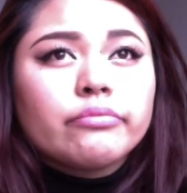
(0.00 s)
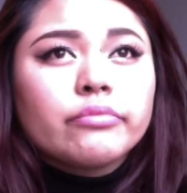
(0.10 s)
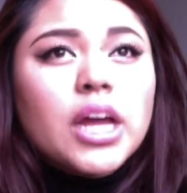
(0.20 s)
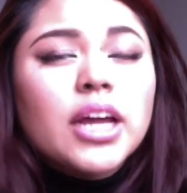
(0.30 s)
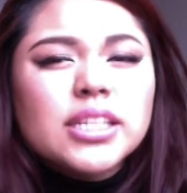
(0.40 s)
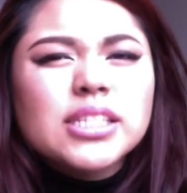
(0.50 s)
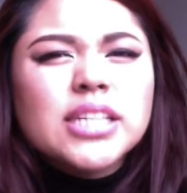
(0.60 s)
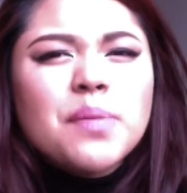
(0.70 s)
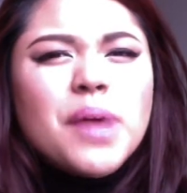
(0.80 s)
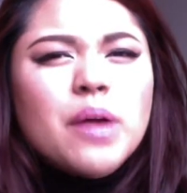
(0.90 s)
I guess the
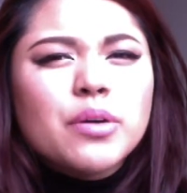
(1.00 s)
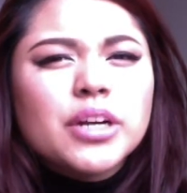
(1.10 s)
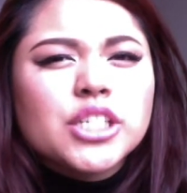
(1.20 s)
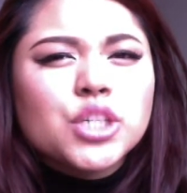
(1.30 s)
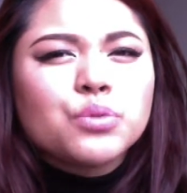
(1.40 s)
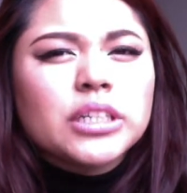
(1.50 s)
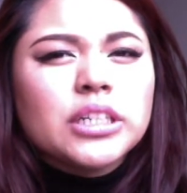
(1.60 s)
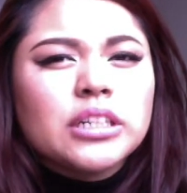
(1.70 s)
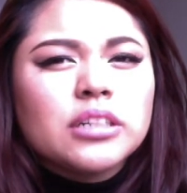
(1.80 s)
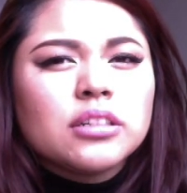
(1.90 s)
staying power isn't
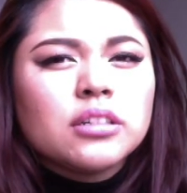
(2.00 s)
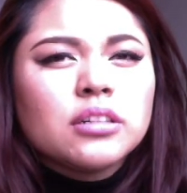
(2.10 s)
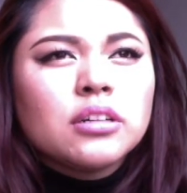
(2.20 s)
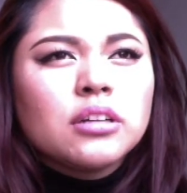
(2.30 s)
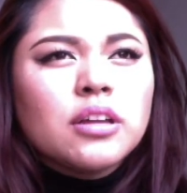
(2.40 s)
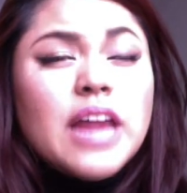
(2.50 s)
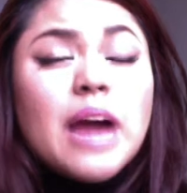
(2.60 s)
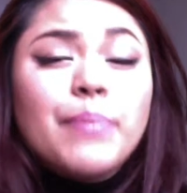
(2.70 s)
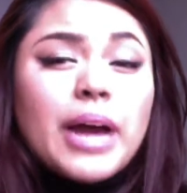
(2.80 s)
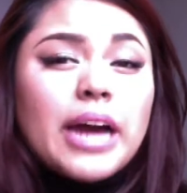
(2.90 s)
really
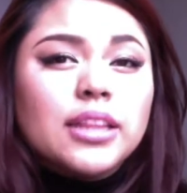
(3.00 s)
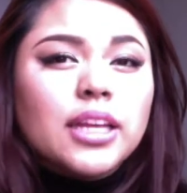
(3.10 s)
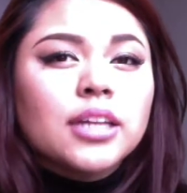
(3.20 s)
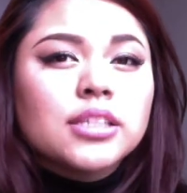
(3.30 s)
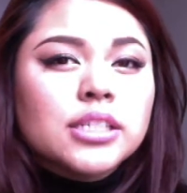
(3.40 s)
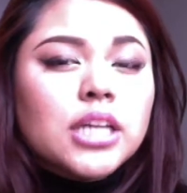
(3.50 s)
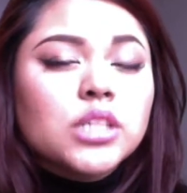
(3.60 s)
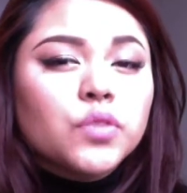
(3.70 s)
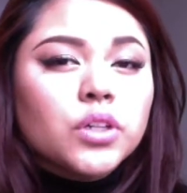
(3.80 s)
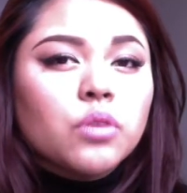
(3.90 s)
that bad. Like, it stays
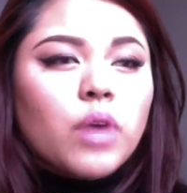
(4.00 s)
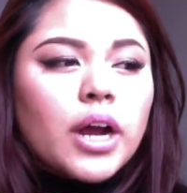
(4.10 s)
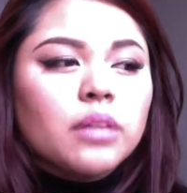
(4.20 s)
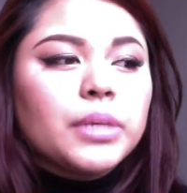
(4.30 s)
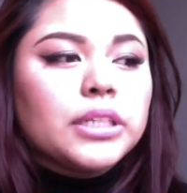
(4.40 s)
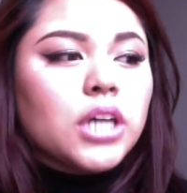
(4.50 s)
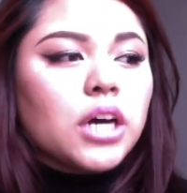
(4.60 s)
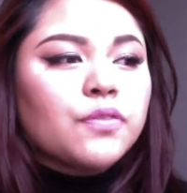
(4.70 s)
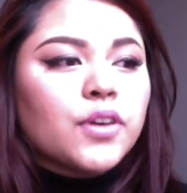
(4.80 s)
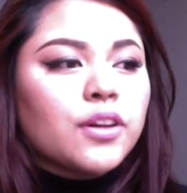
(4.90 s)
for a while, but
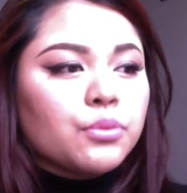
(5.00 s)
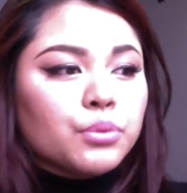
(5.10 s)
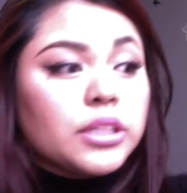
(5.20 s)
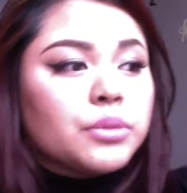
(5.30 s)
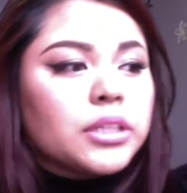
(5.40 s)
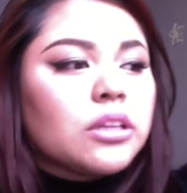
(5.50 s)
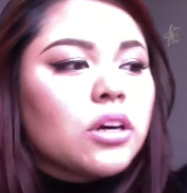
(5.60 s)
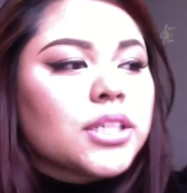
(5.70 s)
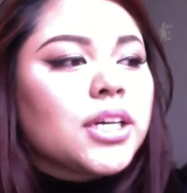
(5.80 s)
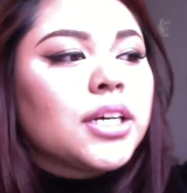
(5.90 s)
not for a really, really
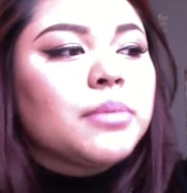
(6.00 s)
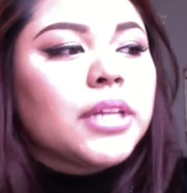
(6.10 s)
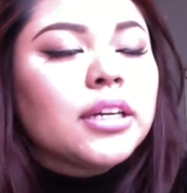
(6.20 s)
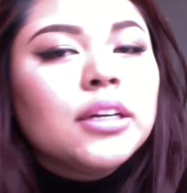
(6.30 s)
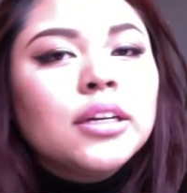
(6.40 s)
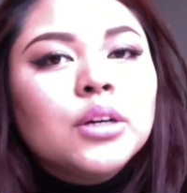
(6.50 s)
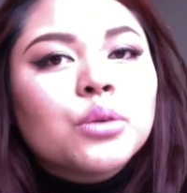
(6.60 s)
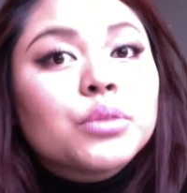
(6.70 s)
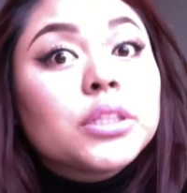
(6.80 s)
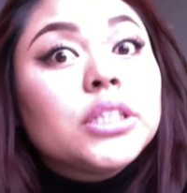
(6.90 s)
long time, like
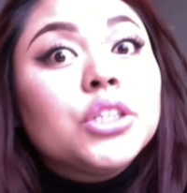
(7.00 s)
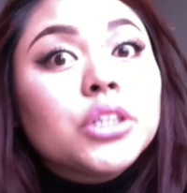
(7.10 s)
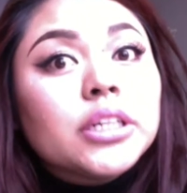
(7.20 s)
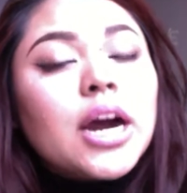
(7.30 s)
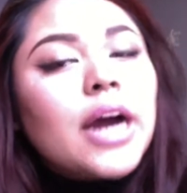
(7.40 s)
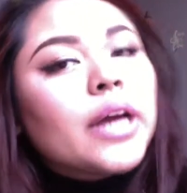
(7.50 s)
really good high